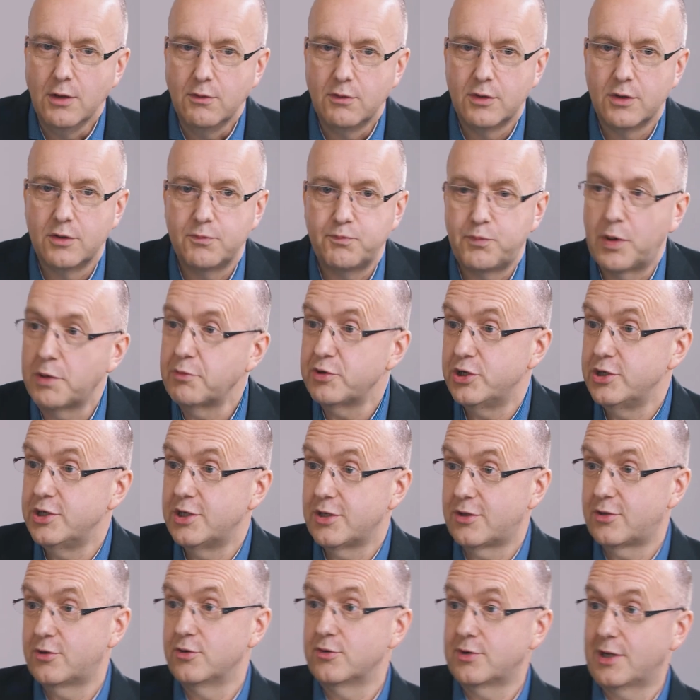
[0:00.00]
Well, probably should
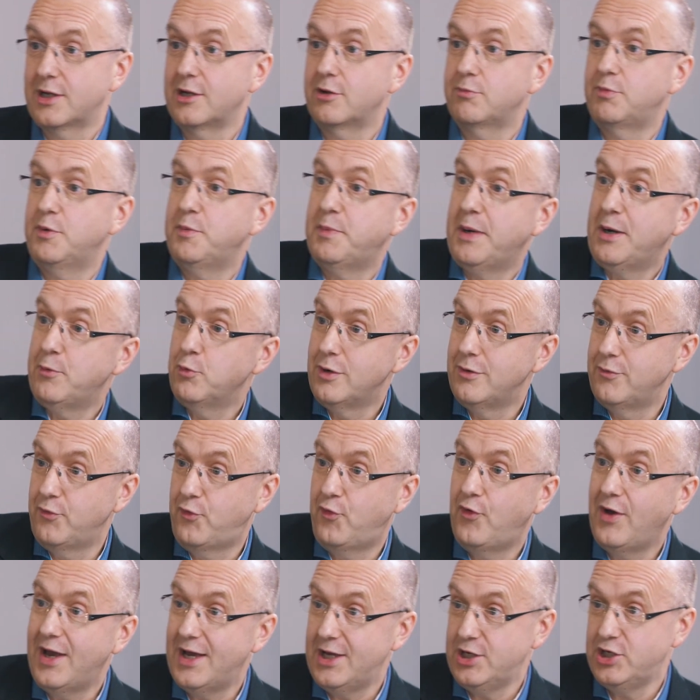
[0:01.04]
just talk a little bit about what
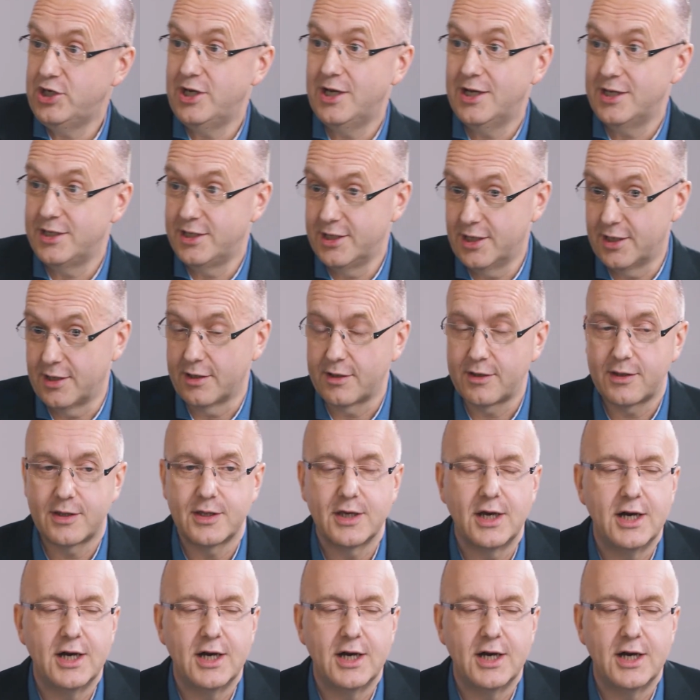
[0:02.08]
Fareshare does.